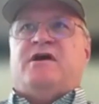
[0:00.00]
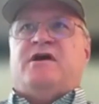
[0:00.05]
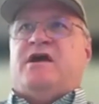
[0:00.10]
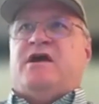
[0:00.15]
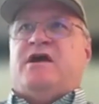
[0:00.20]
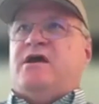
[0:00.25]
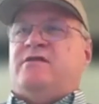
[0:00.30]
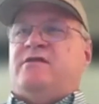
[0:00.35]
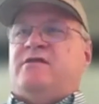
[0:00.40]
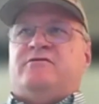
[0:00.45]

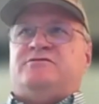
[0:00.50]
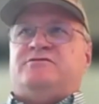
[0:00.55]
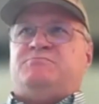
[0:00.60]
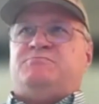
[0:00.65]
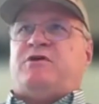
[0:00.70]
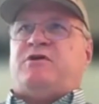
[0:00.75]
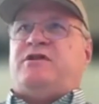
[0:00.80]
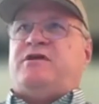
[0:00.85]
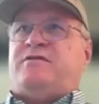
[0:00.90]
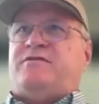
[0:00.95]
And there's
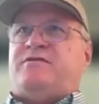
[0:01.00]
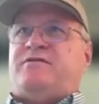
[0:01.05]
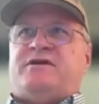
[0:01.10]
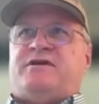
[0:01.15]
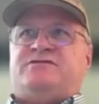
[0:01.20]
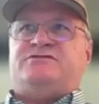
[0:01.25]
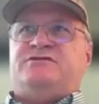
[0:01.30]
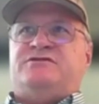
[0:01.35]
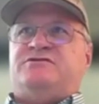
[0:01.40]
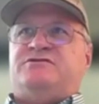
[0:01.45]
plenty of
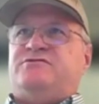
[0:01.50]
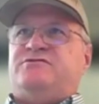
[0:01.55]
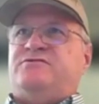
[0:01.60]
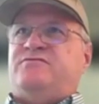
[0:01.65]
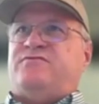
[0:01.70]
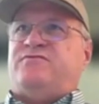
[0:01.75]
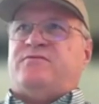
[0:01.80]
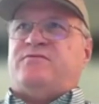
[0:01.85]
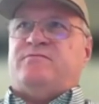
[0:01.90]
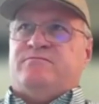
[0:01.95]
things
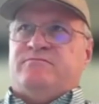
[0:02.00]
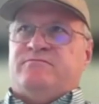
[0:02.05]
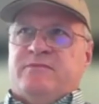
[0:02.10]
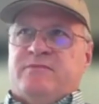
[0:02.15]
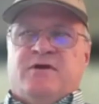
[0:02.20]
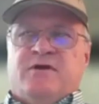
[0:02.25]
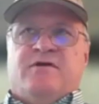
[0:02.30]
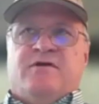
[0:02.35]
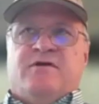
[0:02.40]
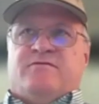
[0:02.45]
do, from
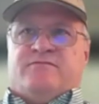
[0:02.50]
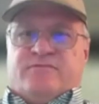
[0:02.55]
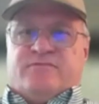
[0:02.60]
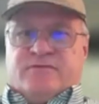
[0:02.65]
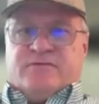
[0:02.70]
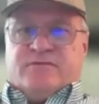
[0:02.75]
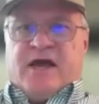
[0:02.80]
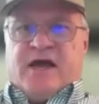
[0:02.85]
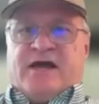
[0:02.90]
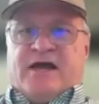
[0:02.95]

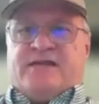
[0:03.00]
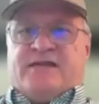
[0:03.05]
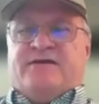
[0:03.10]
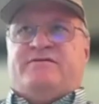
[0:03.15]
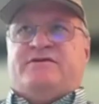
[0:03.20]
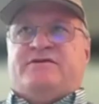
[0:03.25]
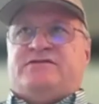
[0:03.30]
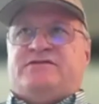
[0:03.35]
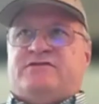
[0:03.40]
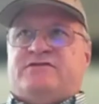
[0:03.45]
the
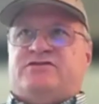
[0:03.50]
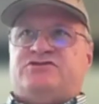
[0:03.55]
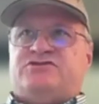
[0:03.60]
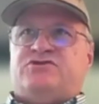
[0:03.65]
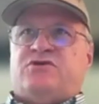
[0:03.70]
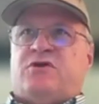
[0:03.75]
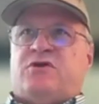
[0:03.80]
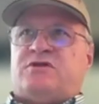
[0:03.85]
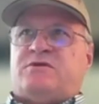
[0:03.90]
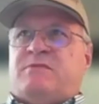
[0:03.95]
activities I just
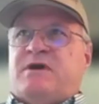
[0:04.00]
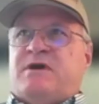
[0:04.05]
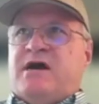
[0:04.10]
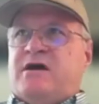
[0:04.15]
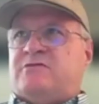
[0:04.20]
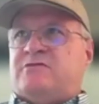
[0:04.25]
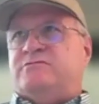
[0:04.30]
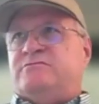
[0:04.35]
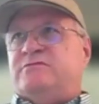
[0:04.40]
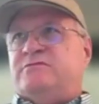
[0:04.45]
talked
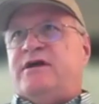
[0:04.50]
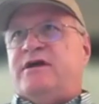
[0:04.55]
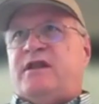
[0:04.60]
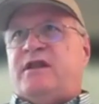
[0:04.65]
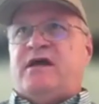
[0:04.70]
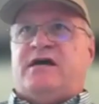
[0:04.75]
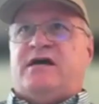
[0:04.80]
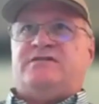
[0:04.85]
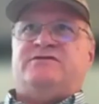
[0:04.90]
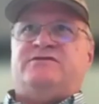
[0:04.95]
about to
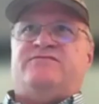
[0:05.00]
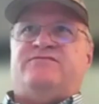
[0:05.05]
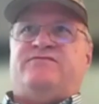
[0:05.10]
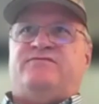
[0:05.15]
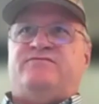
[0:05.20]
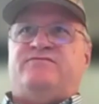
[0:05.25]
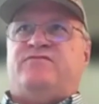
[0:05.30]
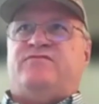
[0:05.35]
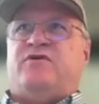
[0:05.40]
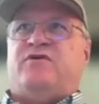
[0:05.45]
analyzing
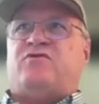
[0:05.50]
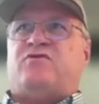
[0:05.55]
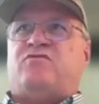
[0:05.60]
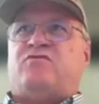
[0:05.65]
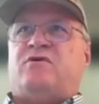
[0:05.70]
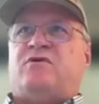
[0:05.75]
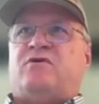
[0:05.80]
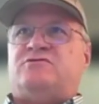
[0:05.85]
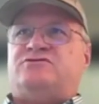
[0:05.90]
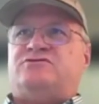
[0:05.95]
voter
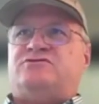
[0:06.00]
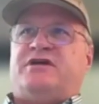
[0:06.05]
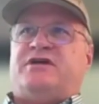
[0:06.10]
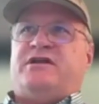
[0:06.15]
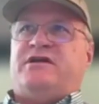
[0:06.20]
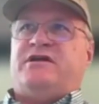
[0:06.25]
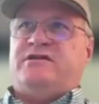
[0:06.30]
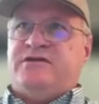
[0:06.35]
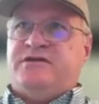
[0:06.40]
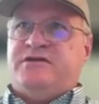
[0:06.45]
rolls to
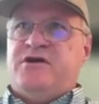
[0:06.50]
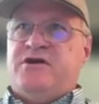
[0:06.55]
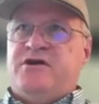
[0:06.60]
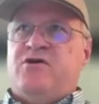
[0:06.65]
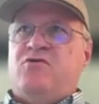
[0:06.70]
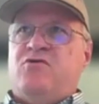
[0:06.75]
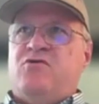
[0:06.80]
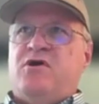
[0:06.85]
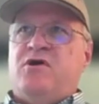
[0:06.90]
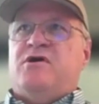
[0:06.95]
getting to
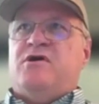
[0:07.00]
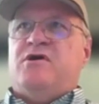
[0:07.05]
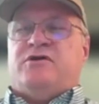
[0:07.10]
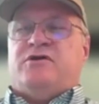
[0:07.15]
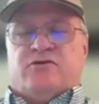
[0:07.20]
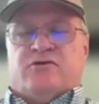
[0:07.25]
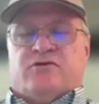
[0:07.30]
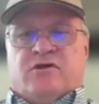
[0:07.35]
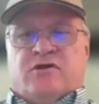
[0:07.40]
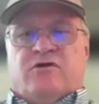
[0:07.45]
know
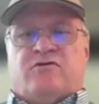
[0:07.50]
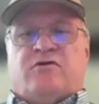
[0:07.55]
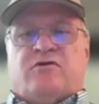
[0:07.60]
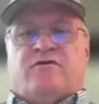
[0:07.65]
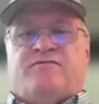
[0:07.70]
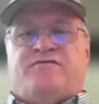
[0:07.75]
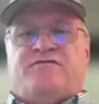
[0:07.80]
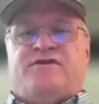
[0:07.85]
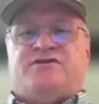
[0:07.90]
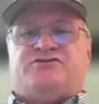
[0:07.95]
your local
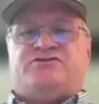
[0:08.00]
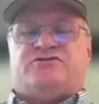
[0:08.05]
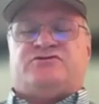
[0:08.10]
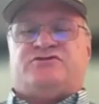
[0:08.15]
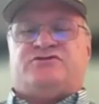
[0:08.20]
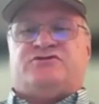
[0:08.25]
officials.